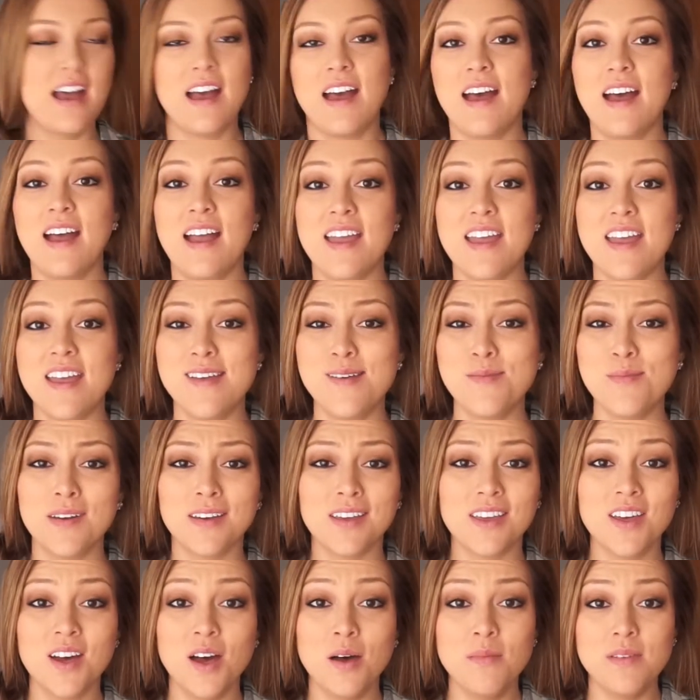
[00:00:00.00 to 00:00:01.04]
I am
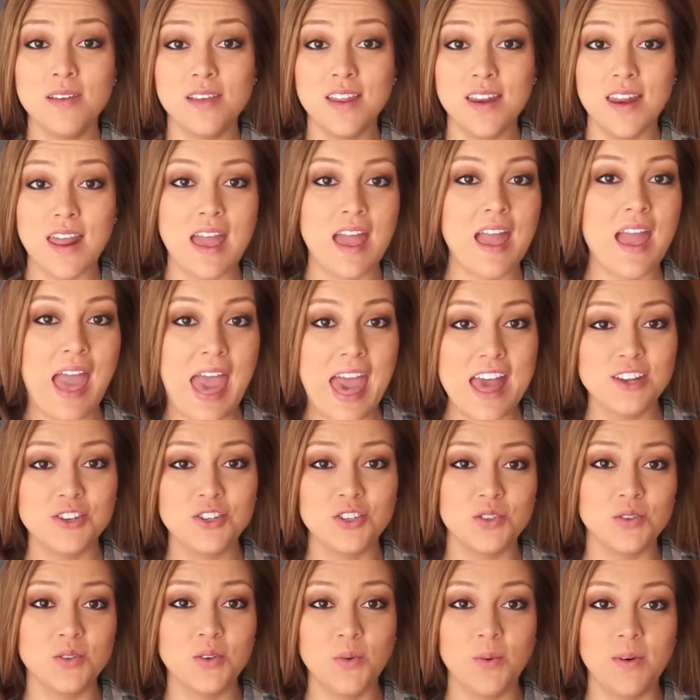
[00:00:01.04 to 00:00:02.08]
coming
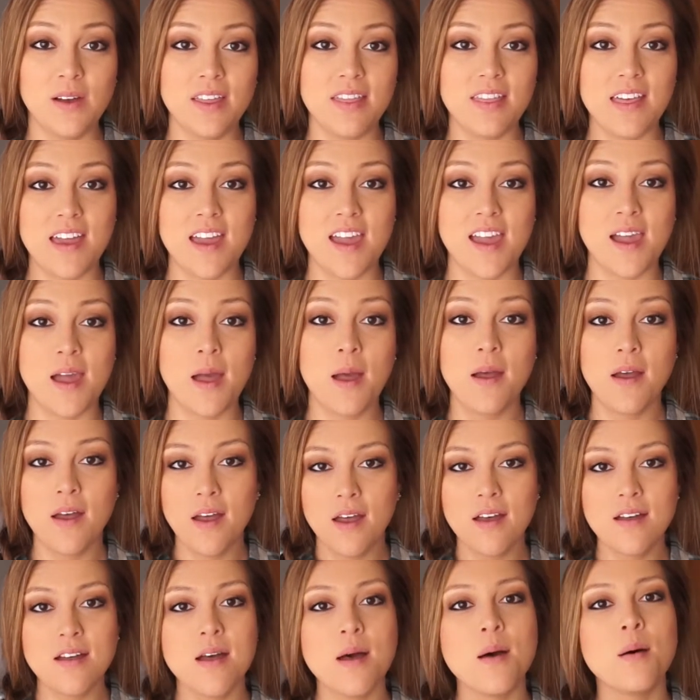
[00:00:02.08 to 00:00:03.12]
at you with a
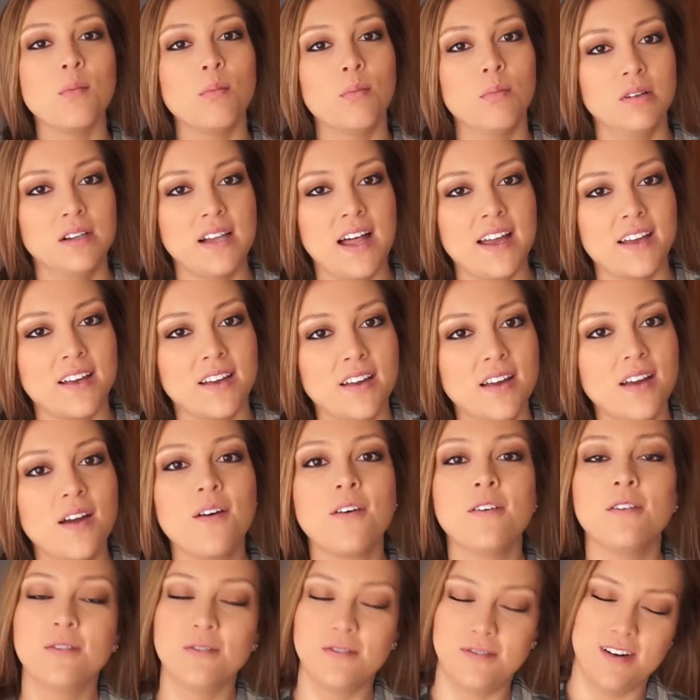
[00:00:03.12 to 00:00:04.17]
Black
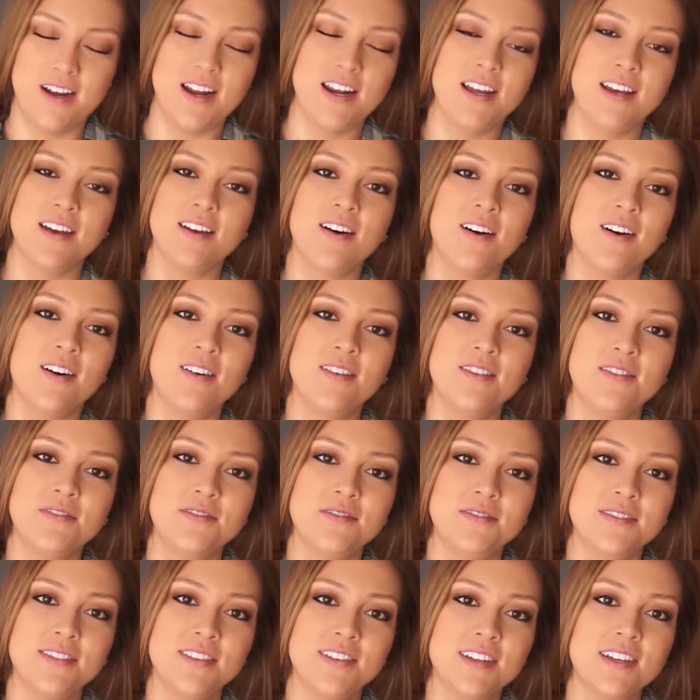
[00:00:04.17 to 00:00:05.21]
Friday haul.
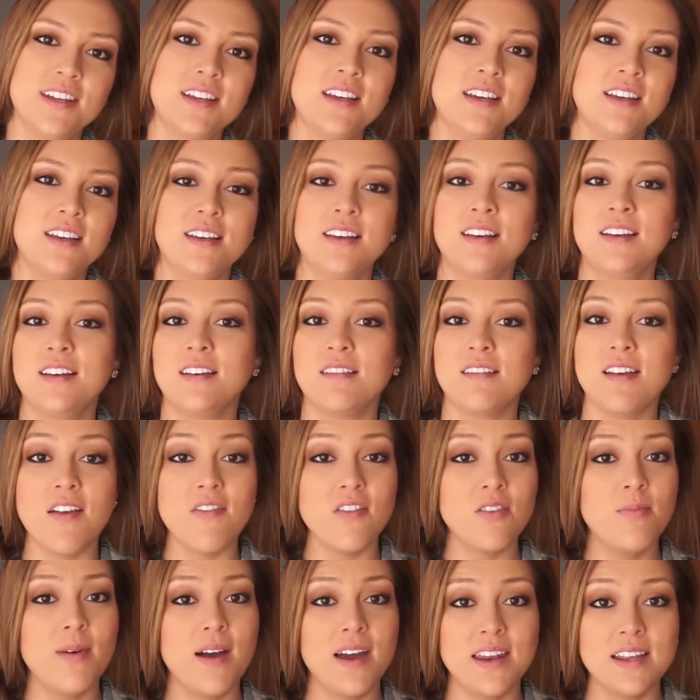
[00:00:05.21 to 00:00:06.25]

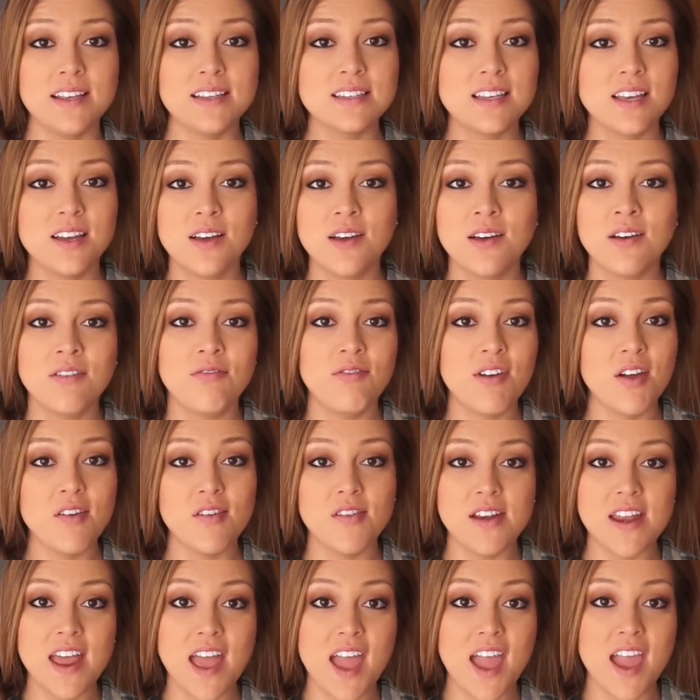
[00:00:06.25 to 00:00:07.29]
Everybody's
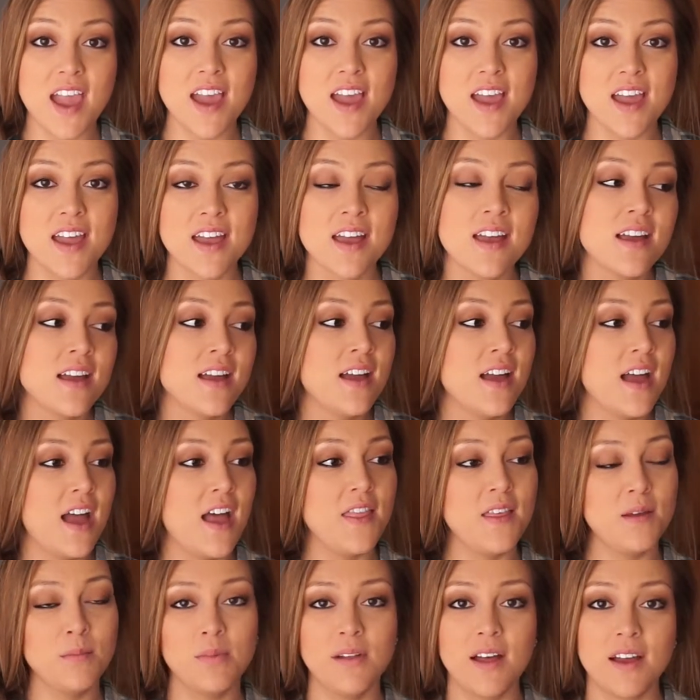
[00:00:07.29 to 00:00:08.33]
favorite day,
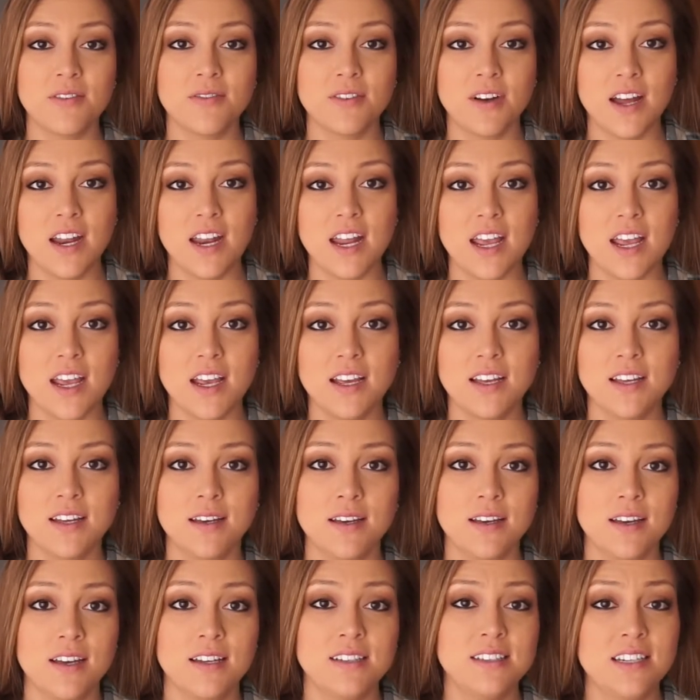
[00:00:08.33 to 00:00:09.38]
and then Black Friday,
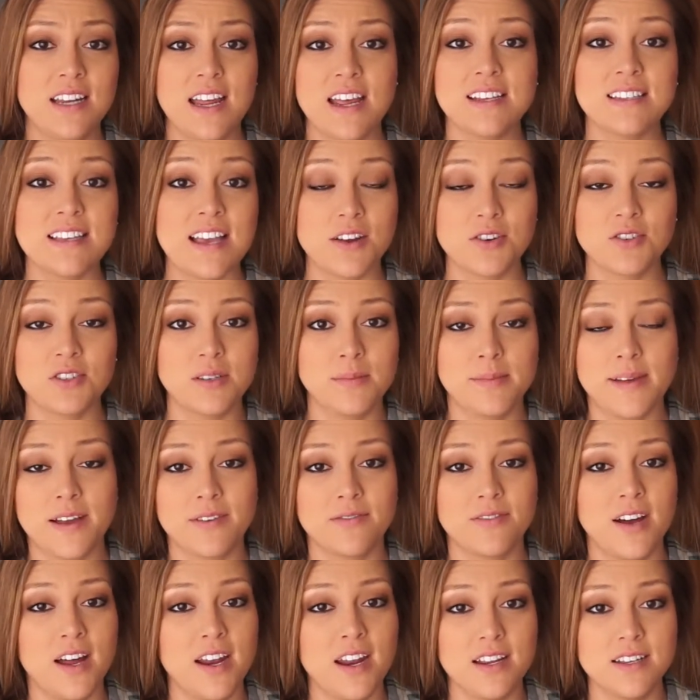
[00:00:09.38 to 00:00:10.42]
and today is actually
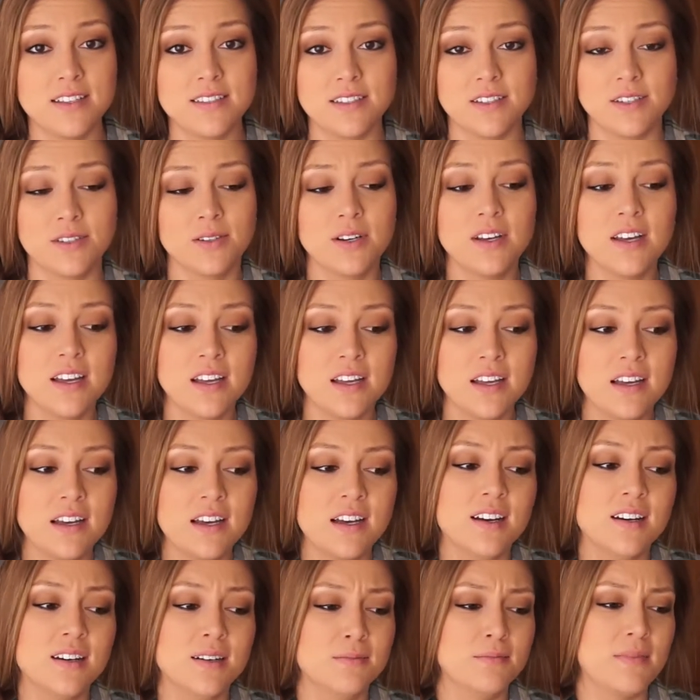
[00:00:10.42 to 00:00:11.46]
Black Friday, so
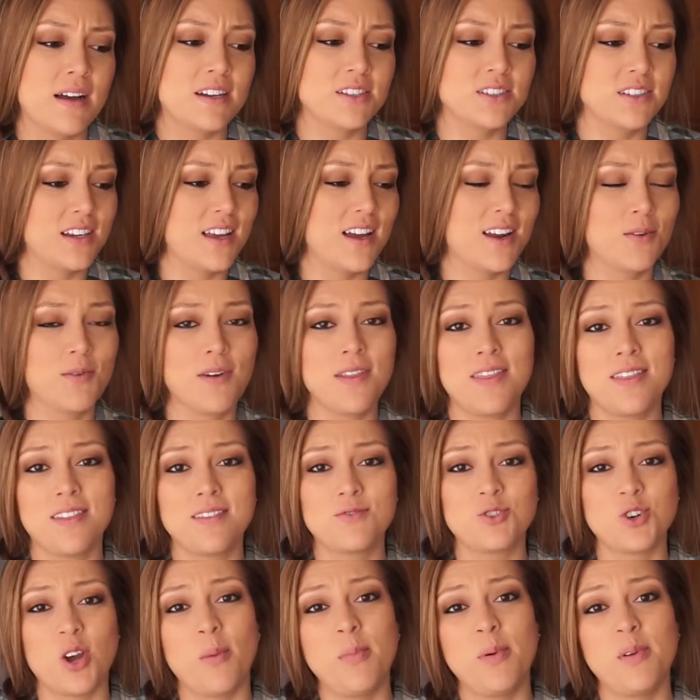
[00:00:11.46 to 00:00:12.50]
I actually kind of went
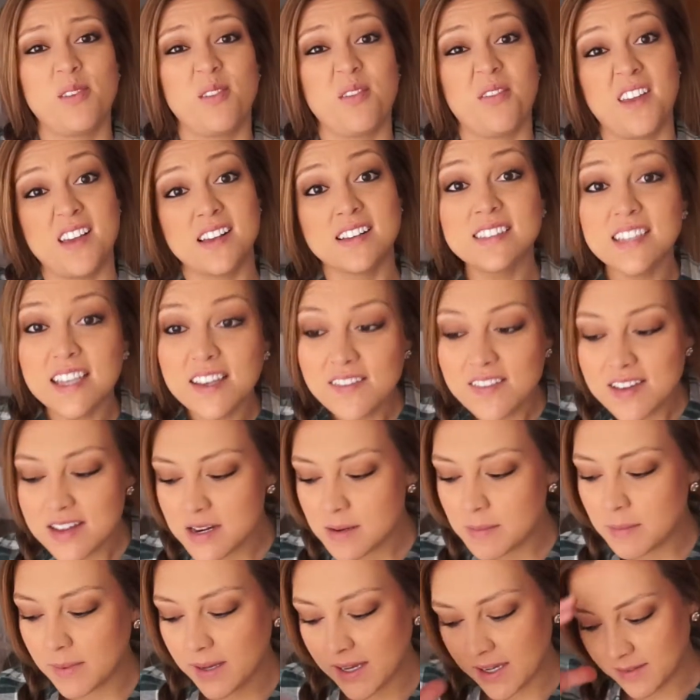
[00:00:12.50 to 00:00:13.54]
shopping on
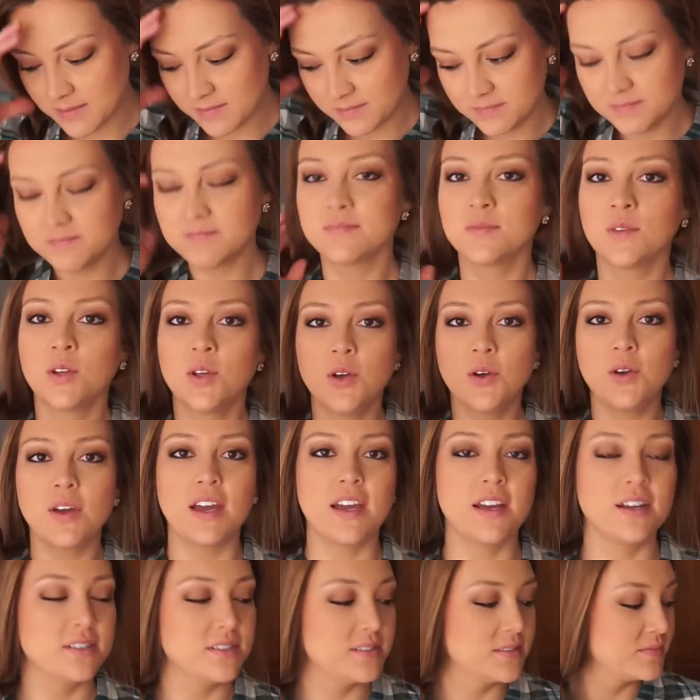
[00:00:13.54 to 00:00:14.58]
Thanksgiving, but who
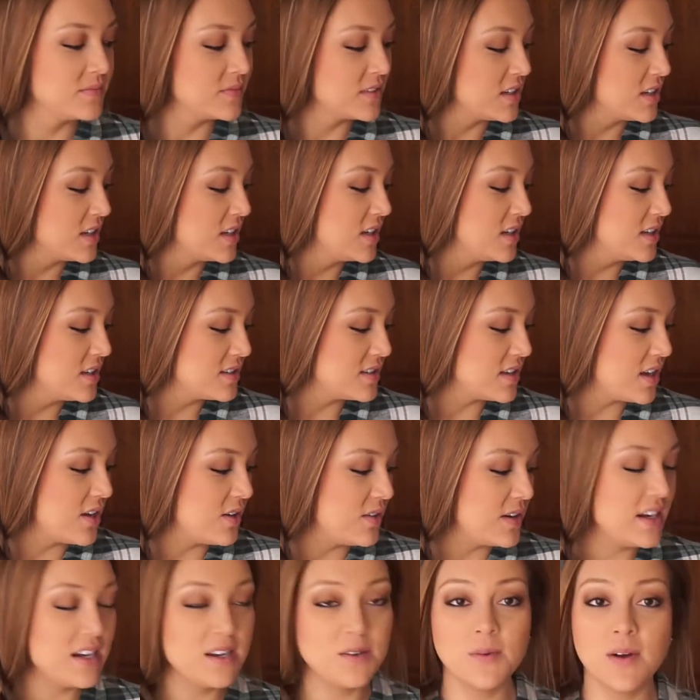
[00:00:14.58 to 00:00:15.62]
cares? So
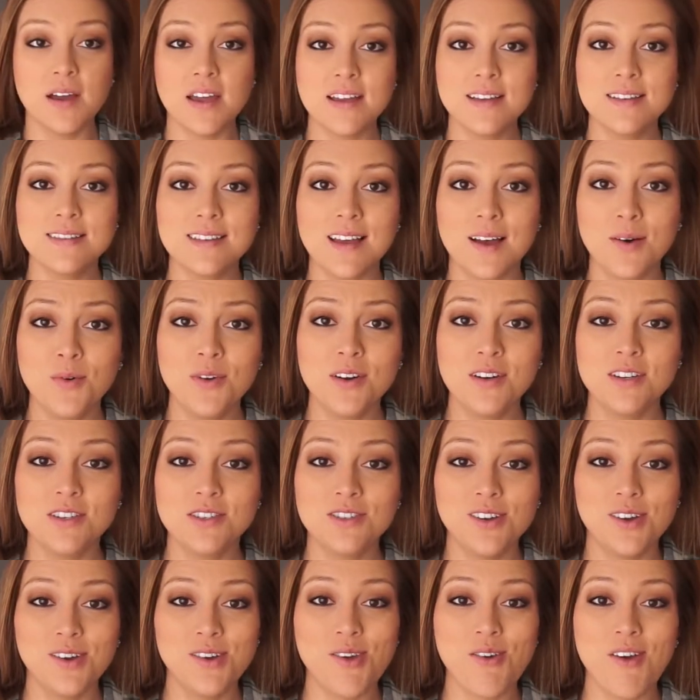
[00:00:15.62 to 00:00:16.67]
anyways, I wanted to
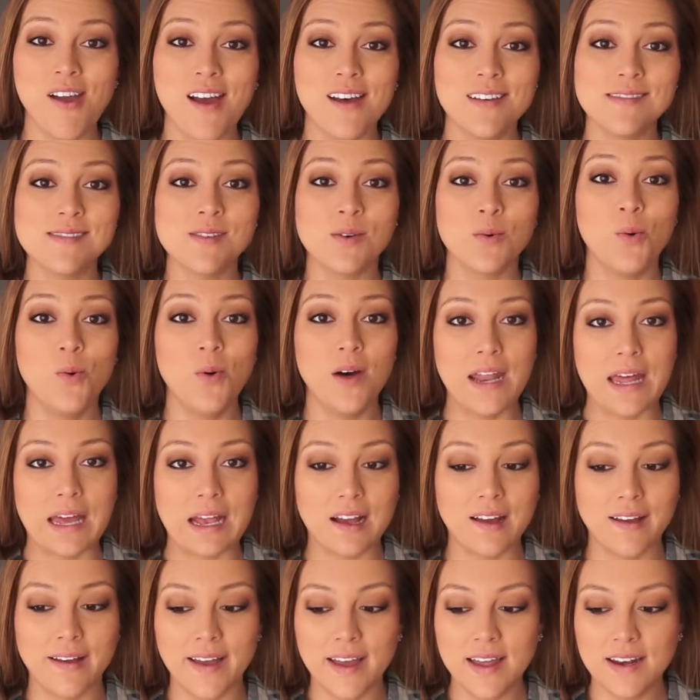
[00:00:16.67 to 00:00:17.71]
show you guys what I
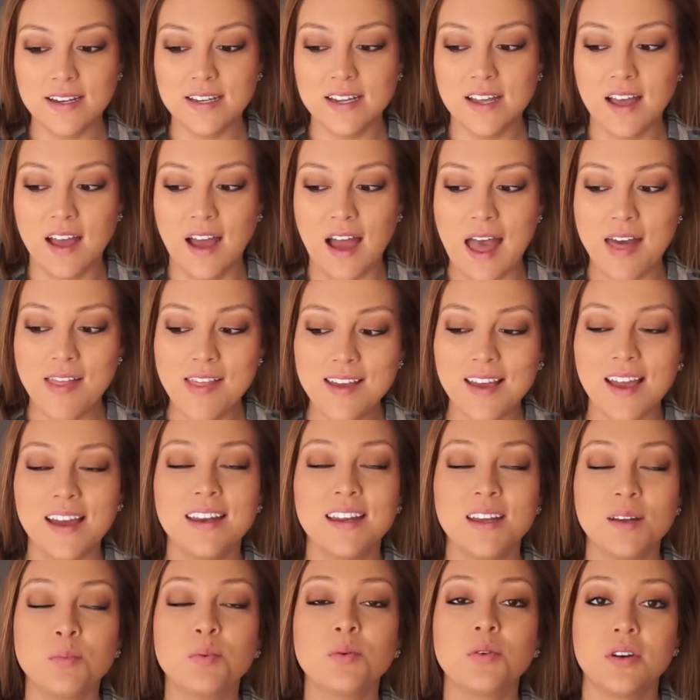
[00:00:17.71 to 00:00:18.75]
got. I think I
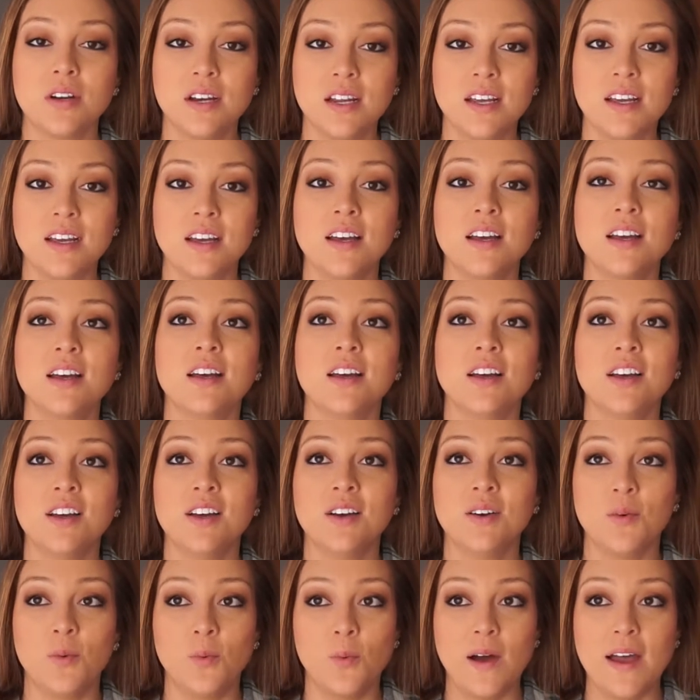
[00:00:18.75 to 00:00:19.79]
did pretty
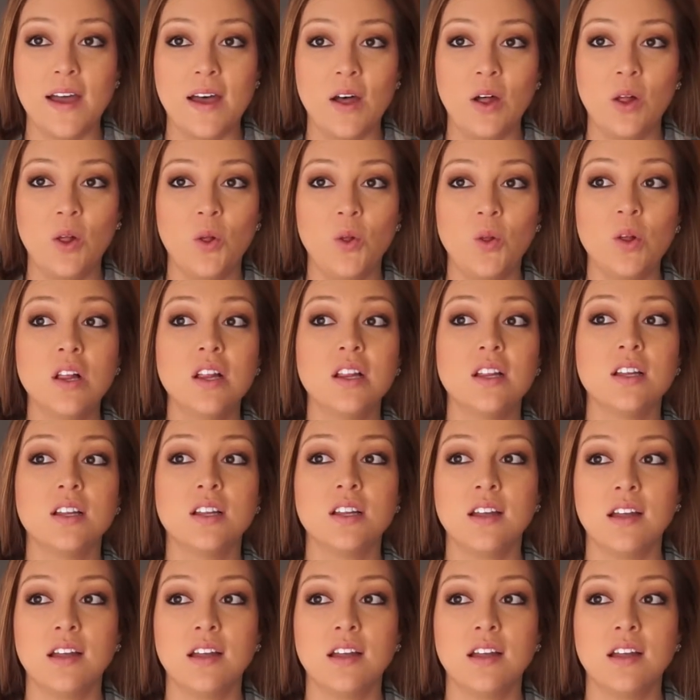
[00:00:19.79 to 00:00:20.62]
well.